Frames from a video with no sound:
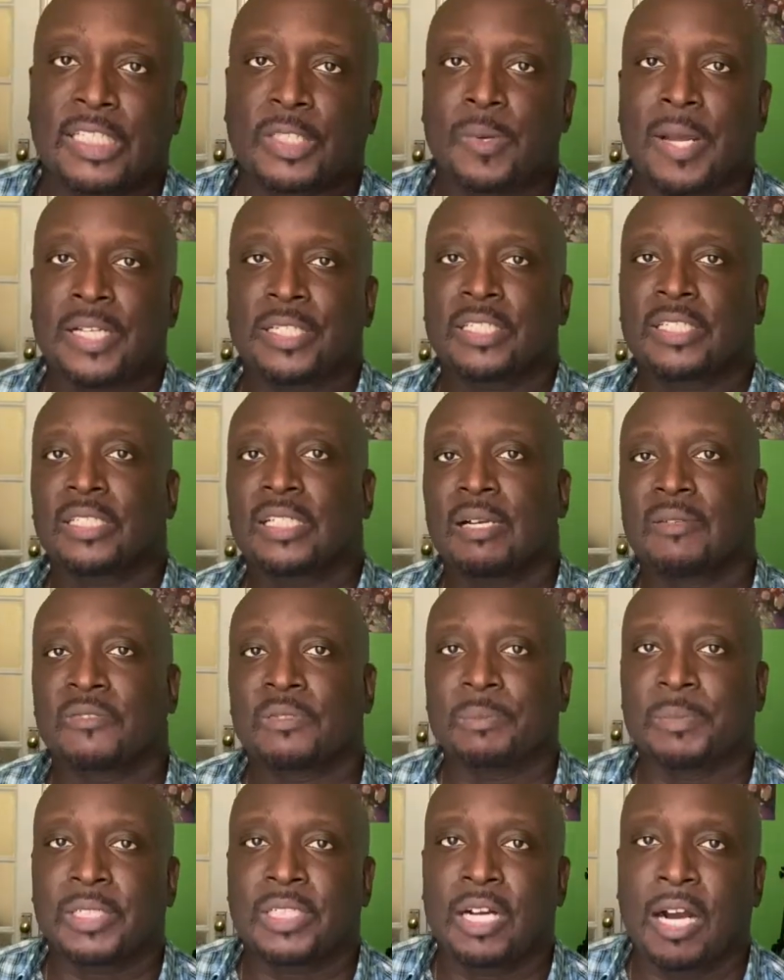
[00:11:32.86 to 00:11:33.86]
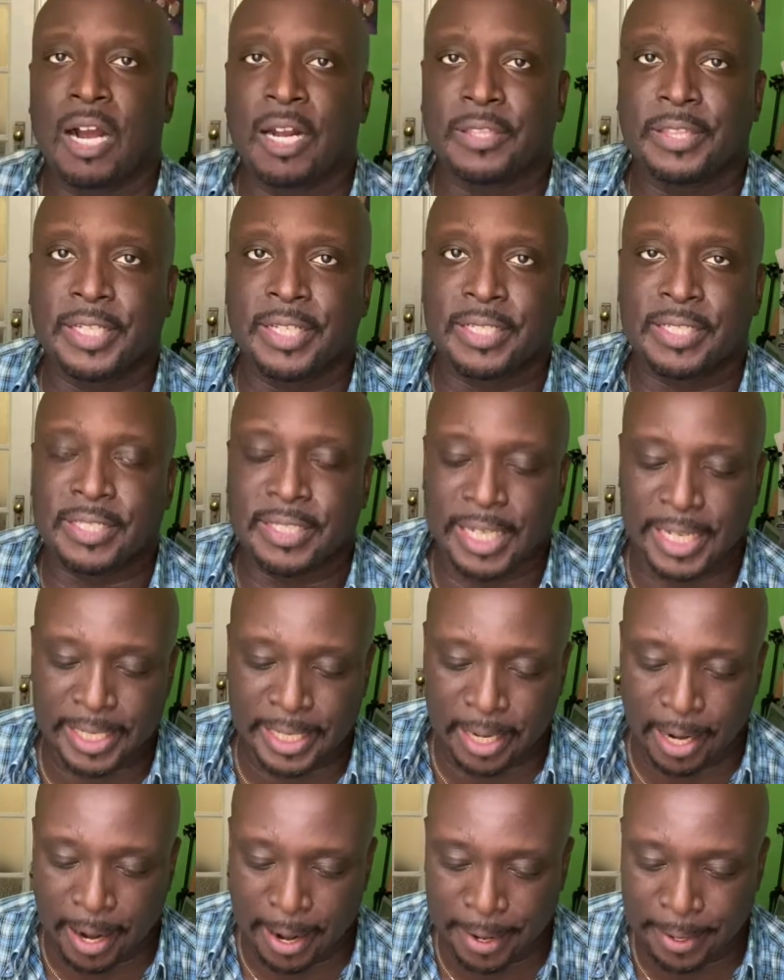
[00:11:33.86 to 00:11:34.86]
question comes from Karthik
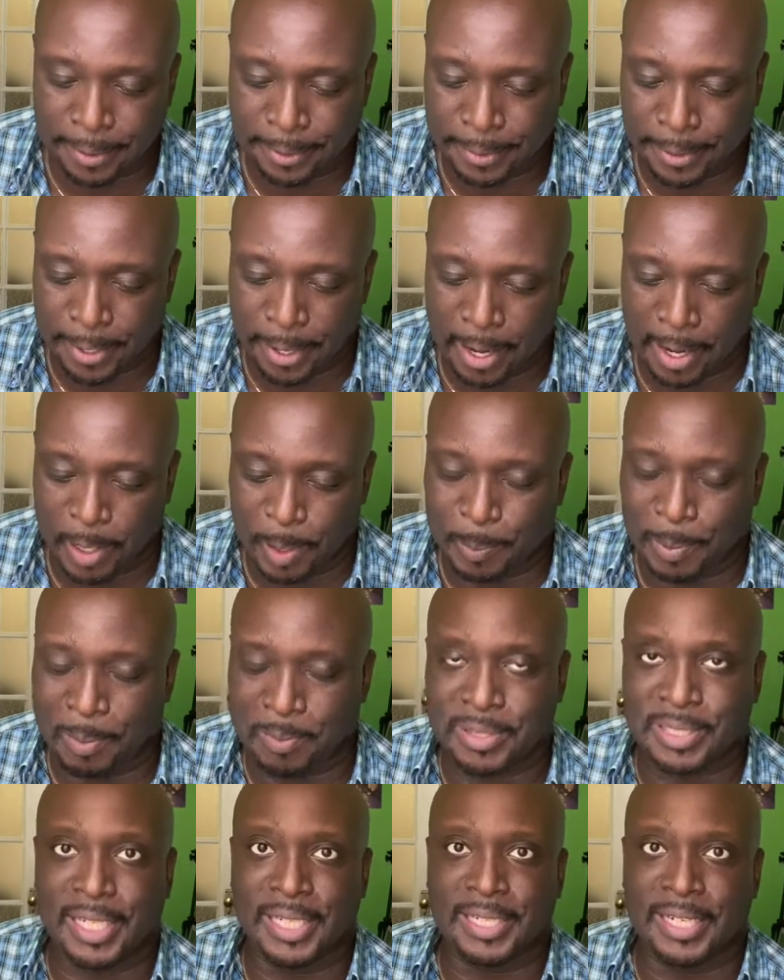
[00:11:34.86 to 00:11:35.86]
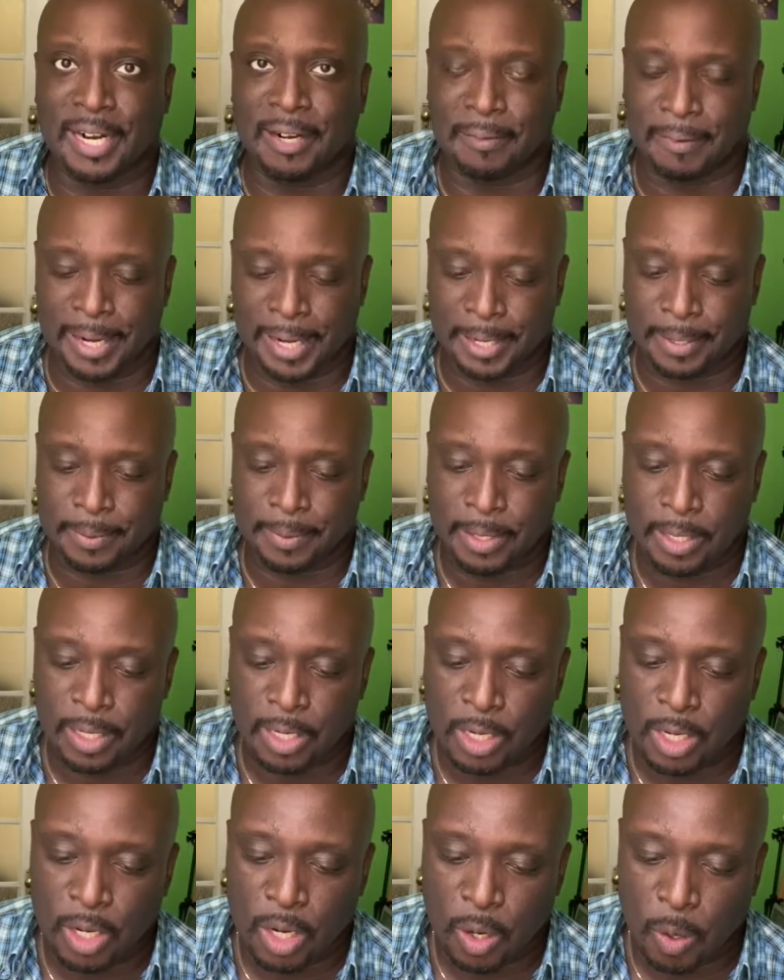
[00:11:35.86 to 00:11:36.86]
Sagar. I hope I'm saying that right.
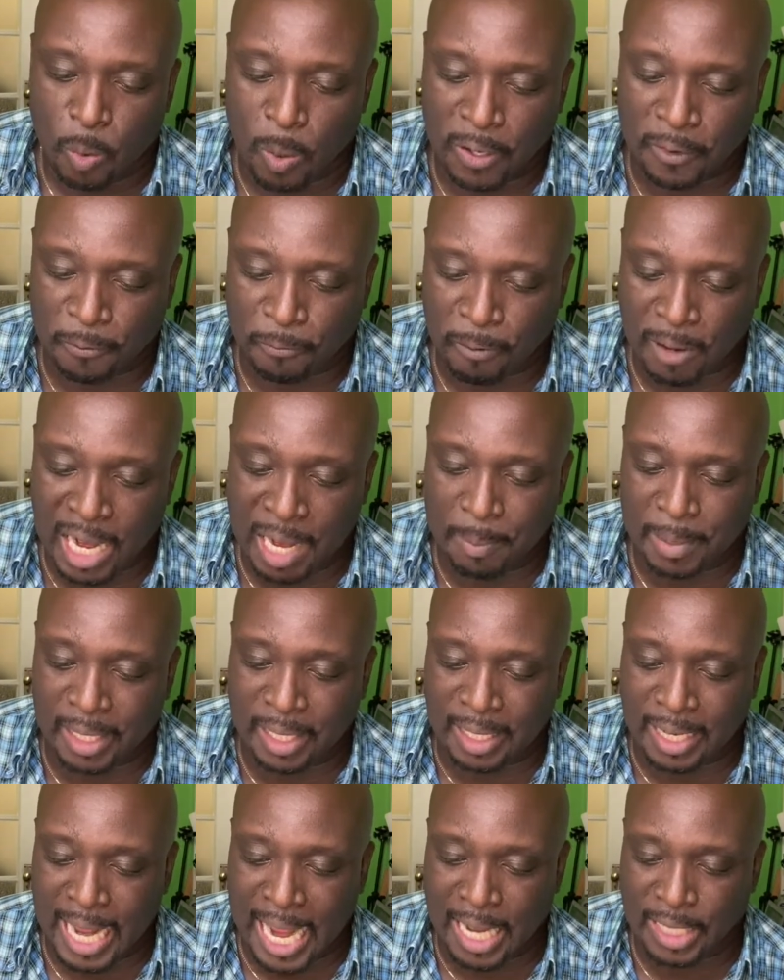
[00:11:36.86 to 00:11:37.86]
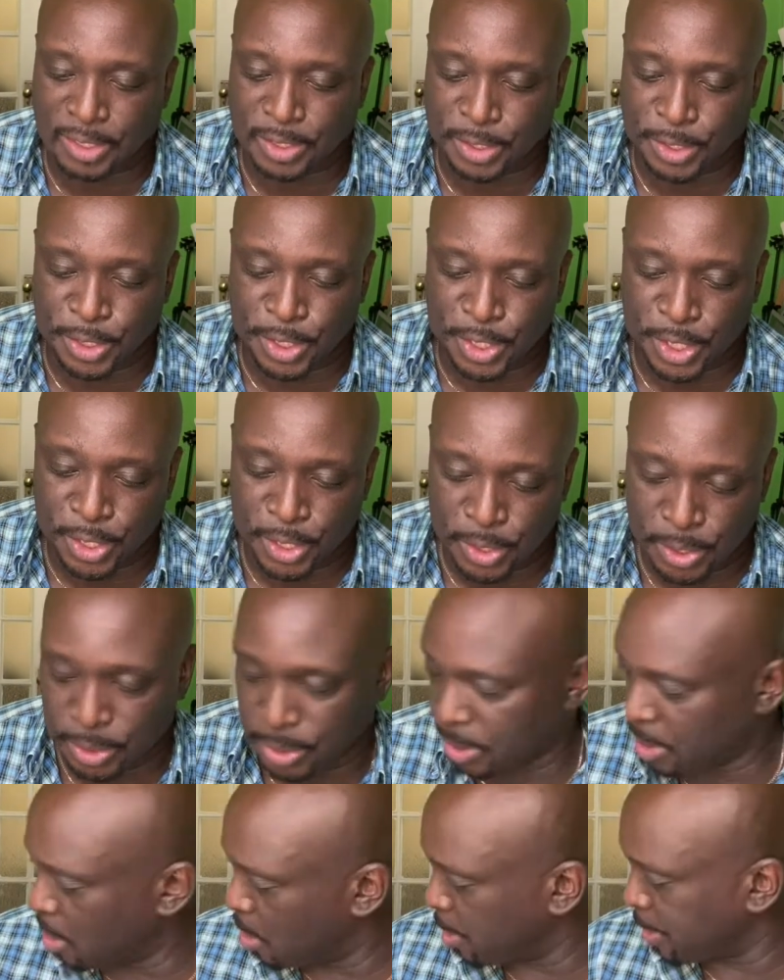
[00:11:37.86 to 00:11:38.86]
What framing glass do you
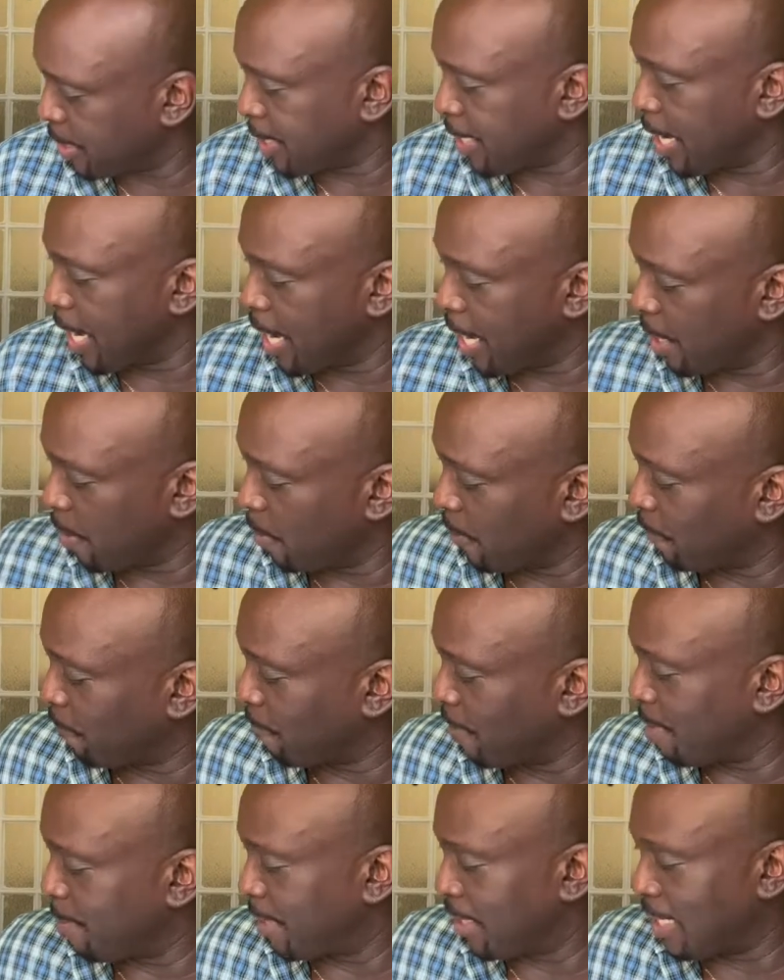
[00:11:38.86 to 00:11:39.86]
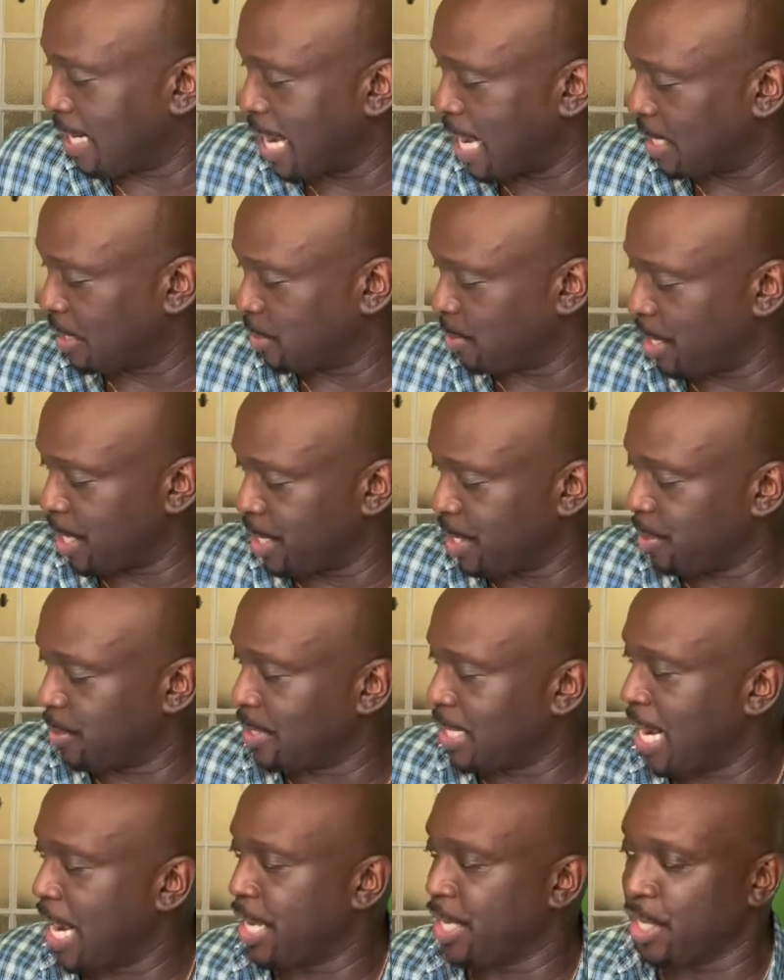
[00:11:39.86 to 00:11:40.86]
use? Okay, what framing glass do I use?
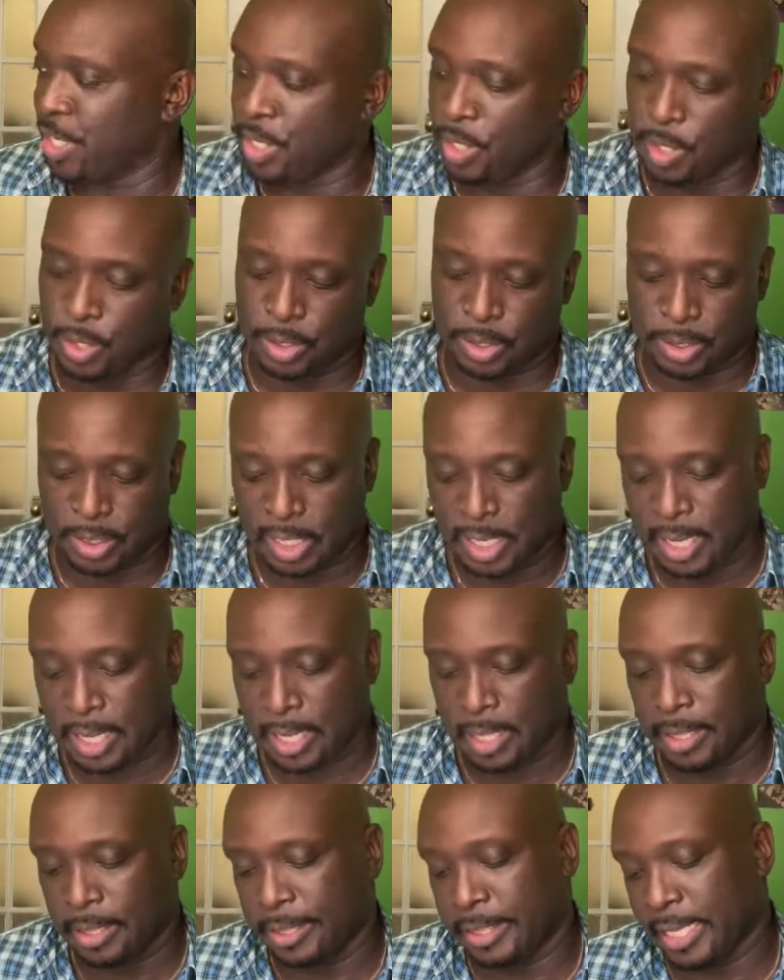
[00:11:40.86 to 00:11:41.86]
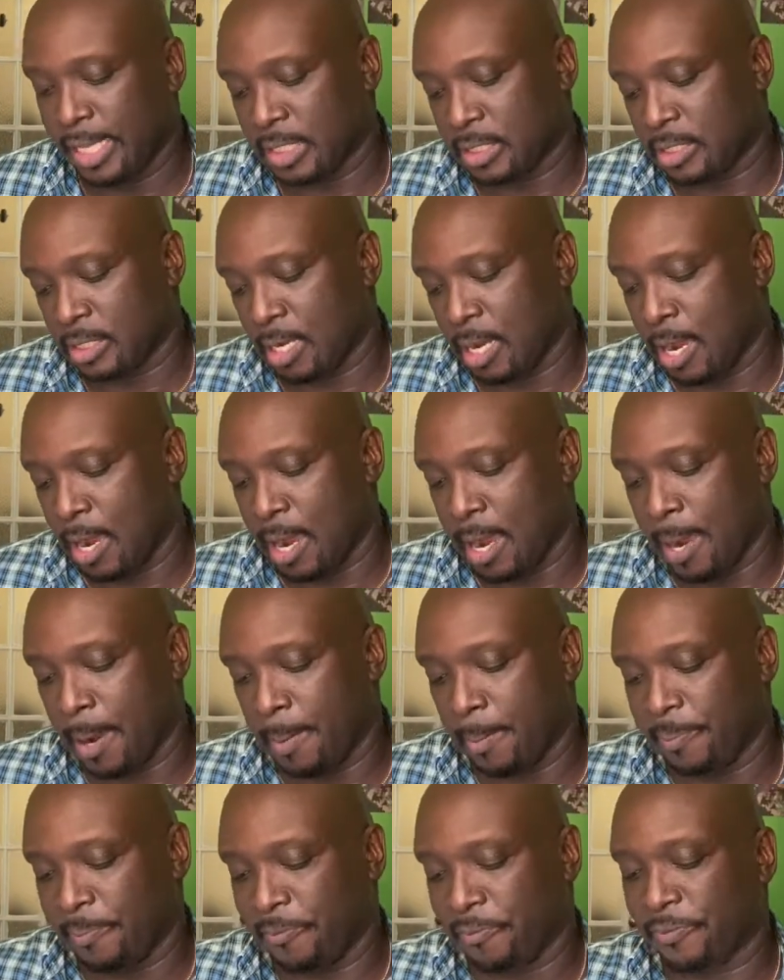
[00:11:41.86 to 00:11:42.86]
I use this
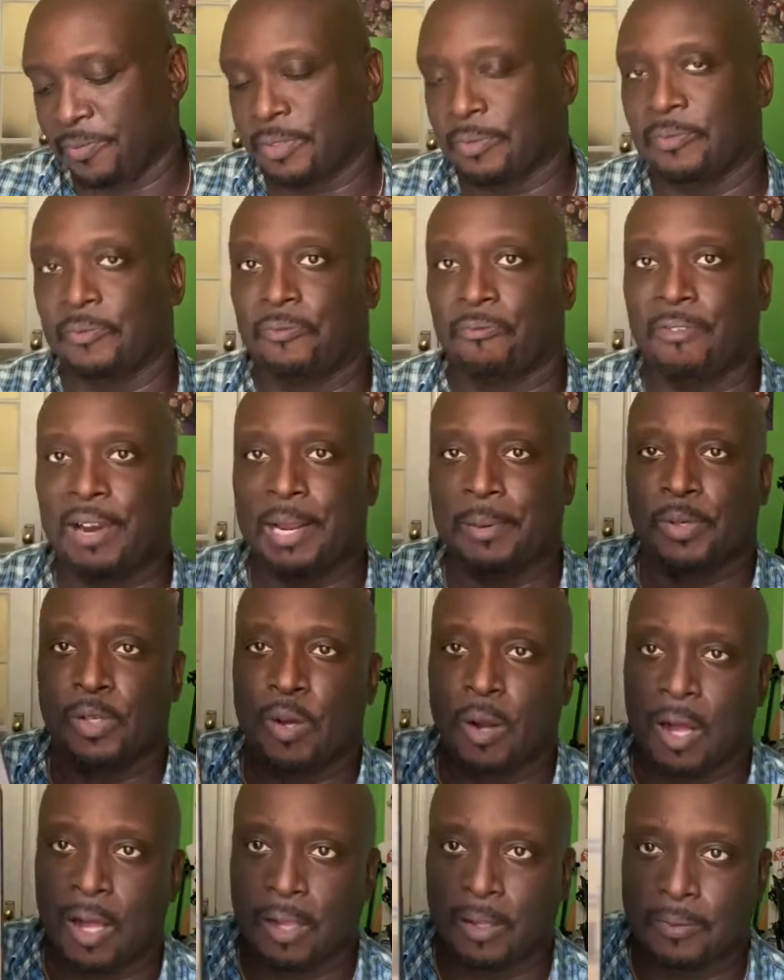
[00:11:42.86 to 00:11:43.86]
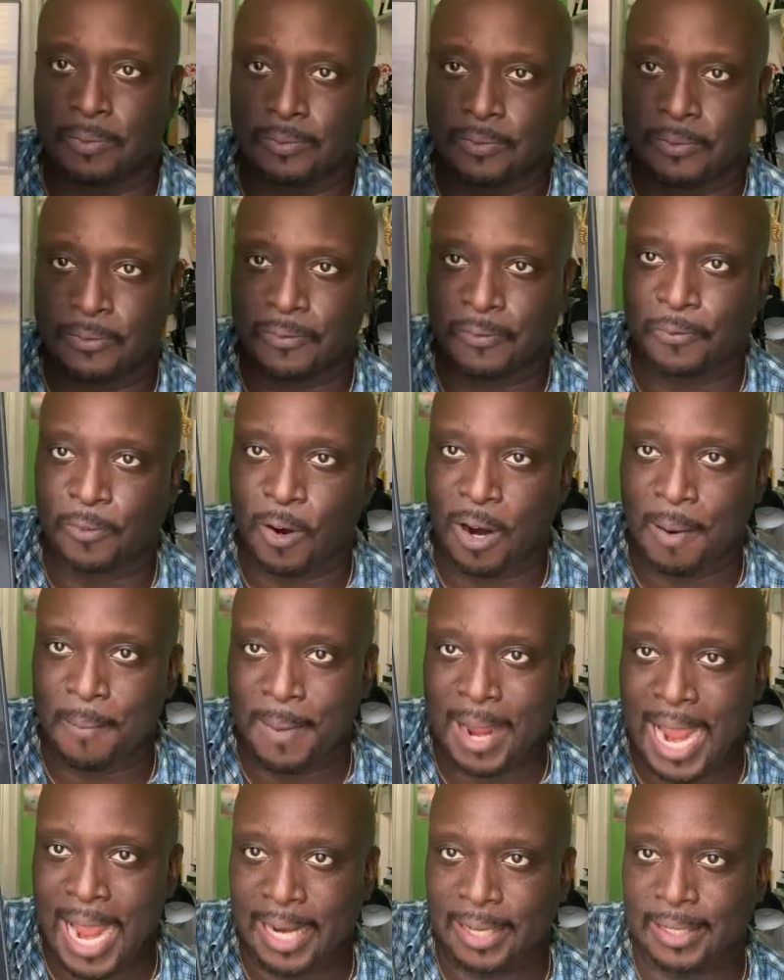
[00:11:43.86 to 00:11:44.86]
frame called
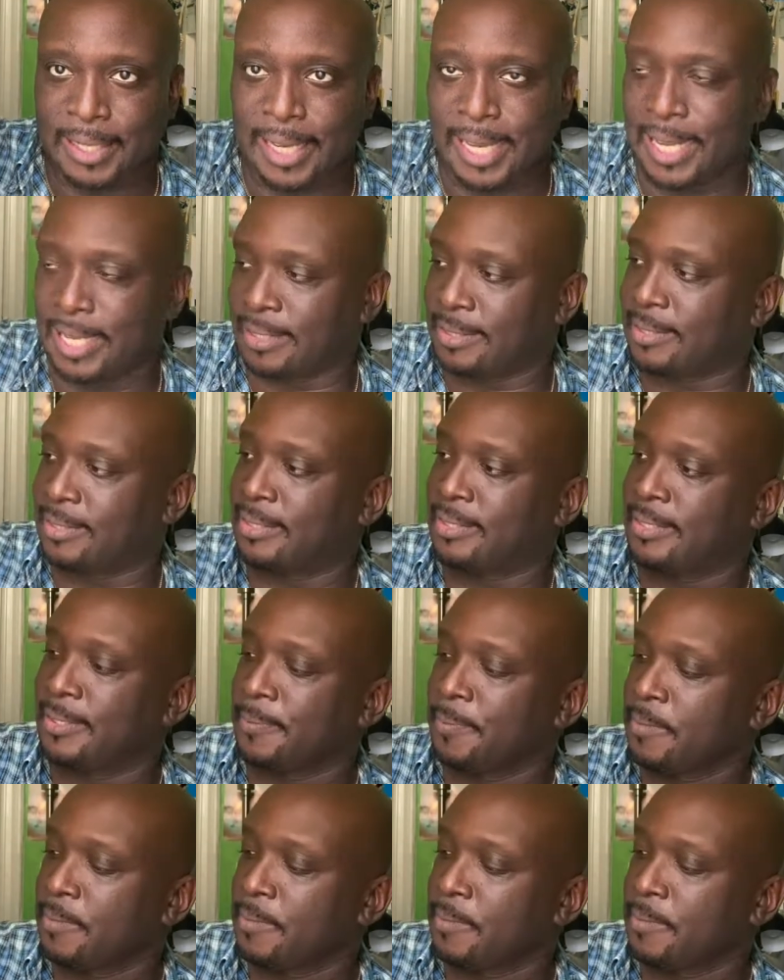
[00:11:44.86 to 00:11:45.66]
Format. It's